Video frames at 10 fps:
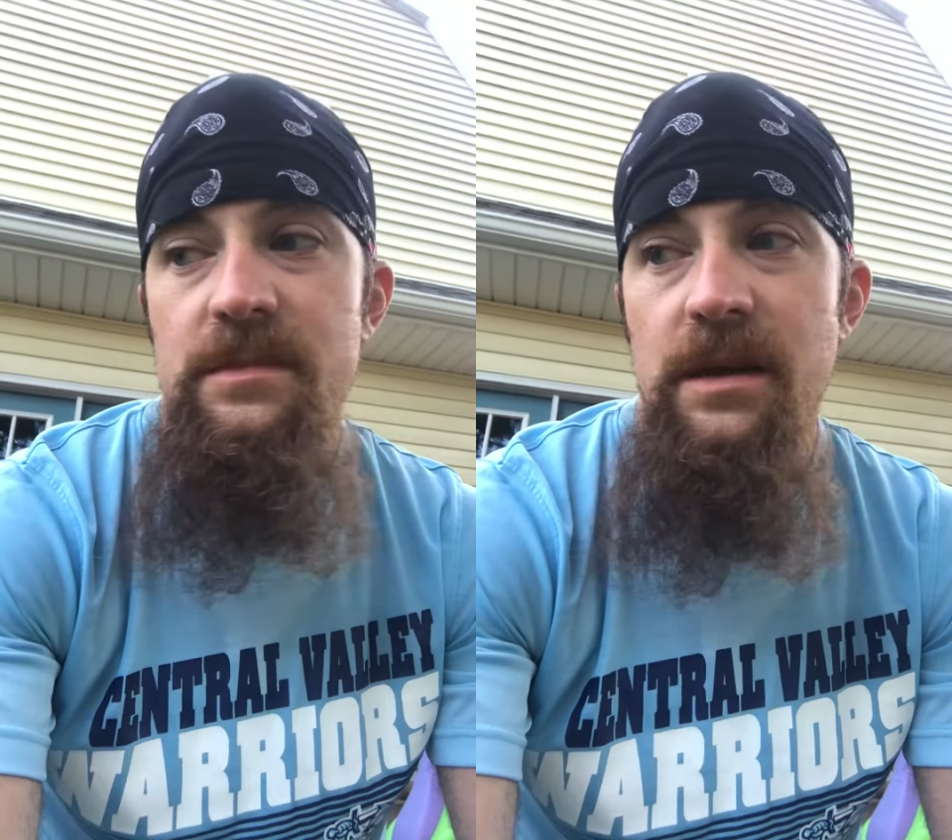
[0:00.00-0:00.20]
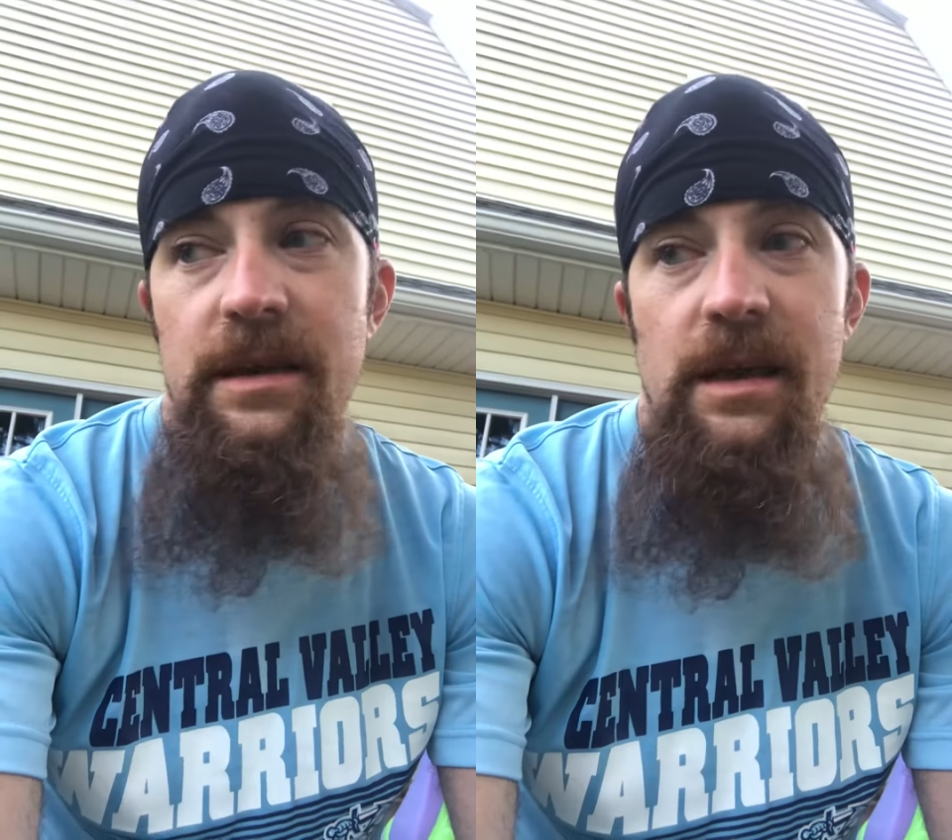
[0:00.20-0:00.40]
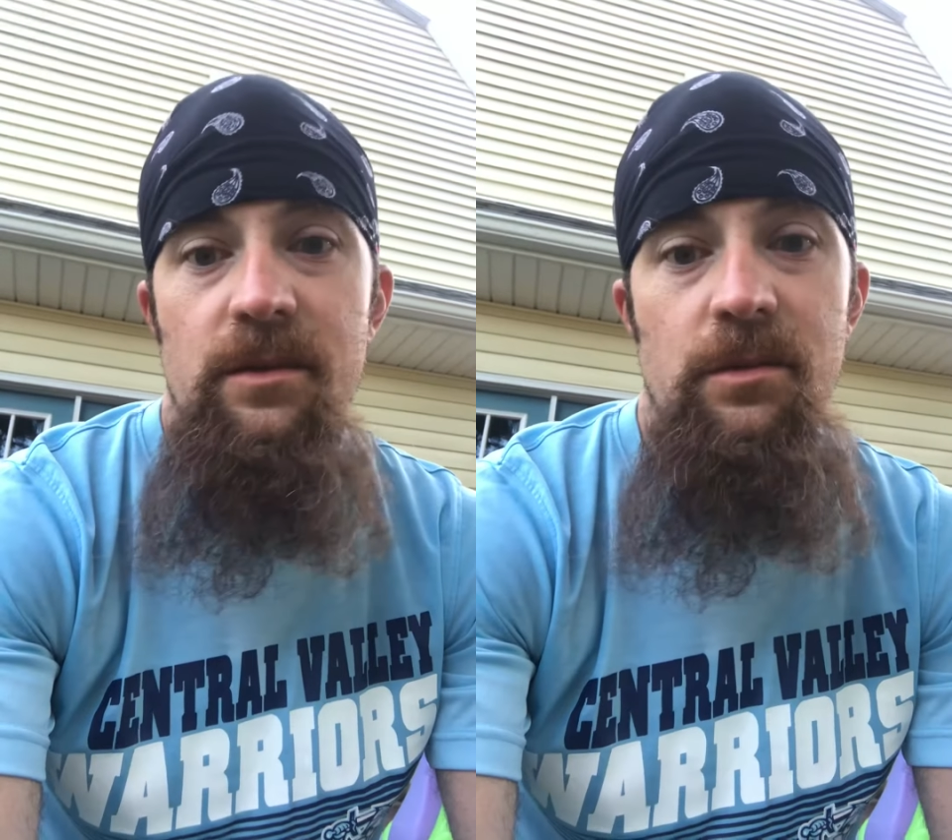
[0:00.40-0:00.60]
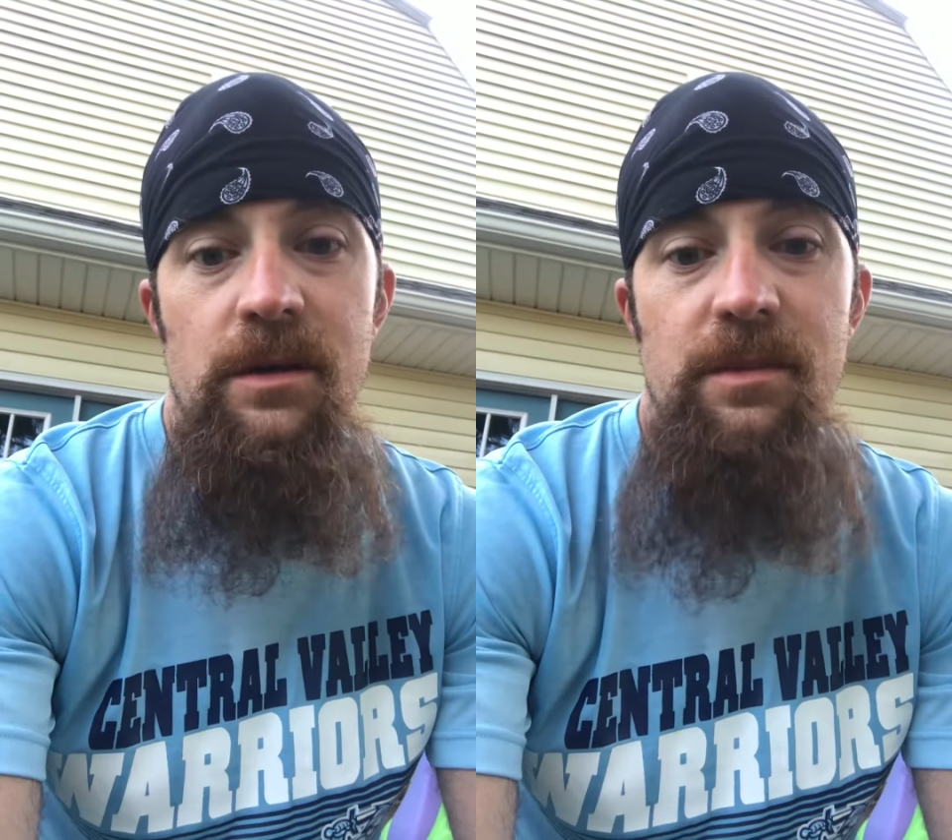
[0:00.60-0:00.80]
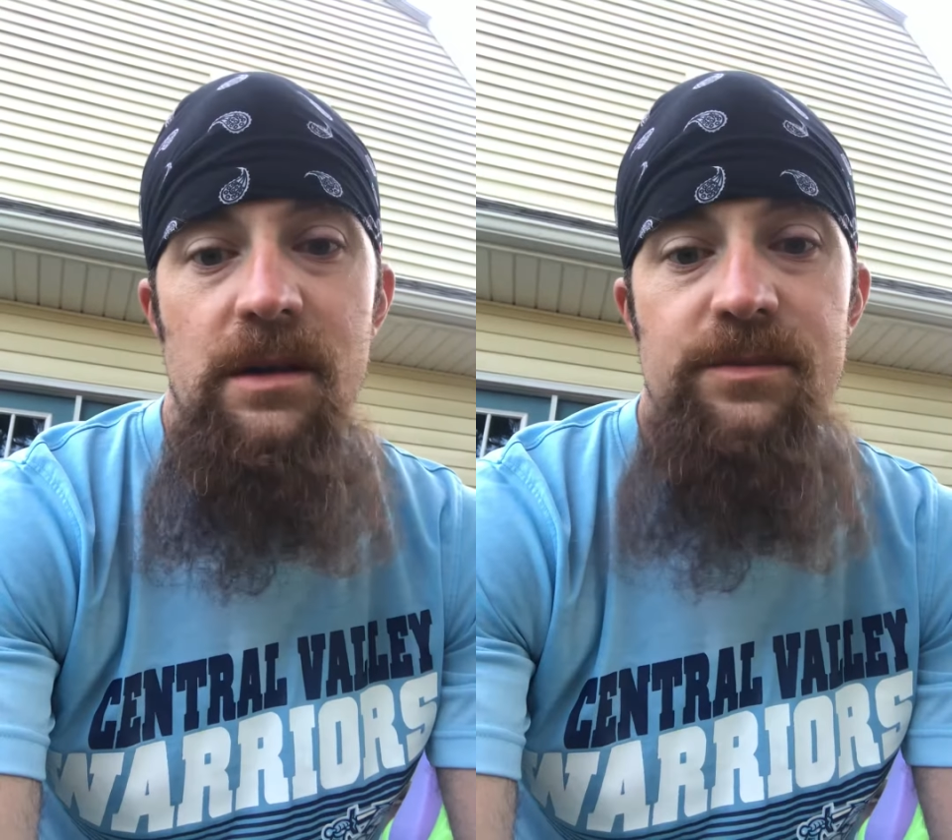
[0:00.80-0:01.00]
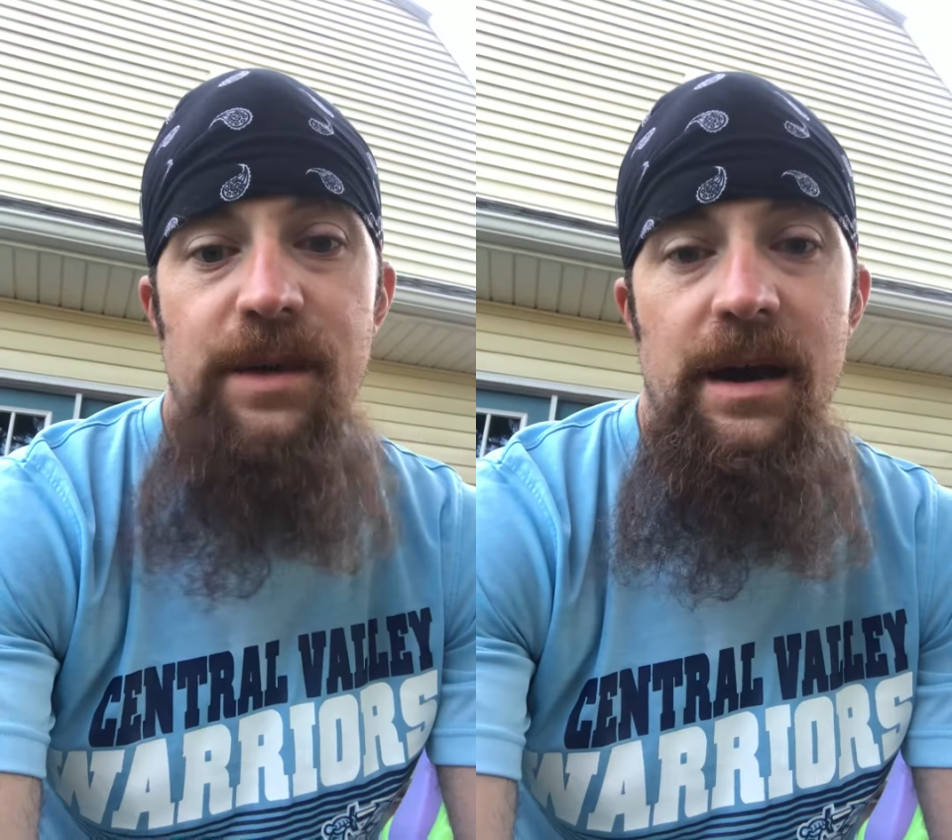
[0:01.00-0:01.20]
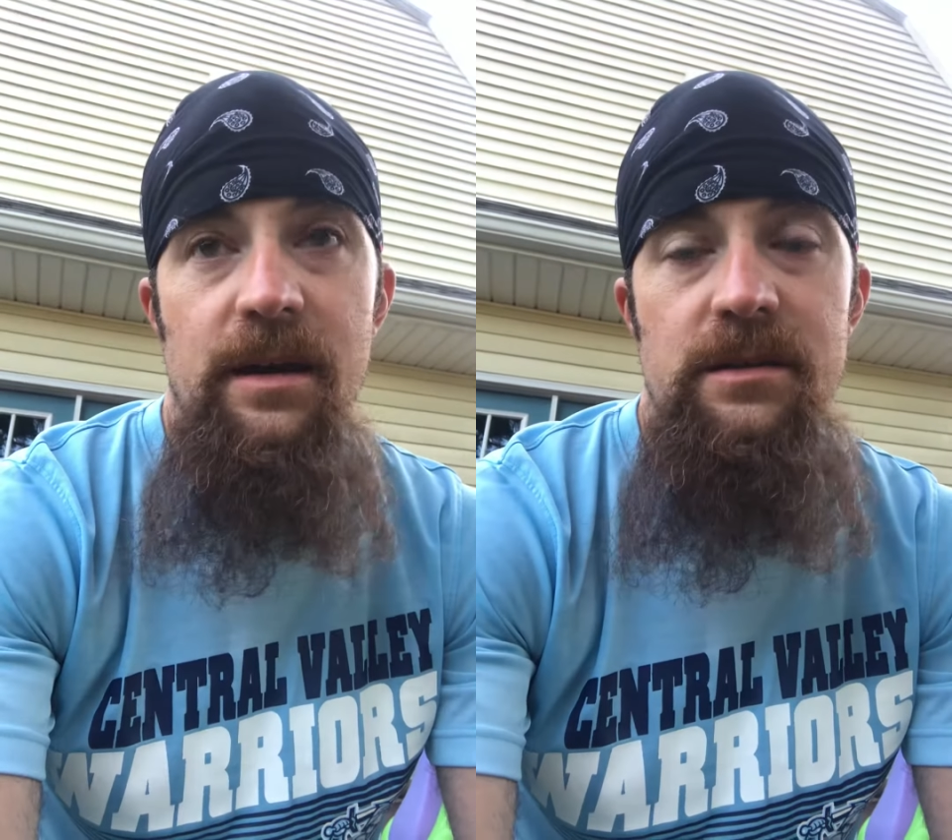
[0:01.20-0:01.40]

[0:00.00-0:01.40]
I gain 20 minutes back.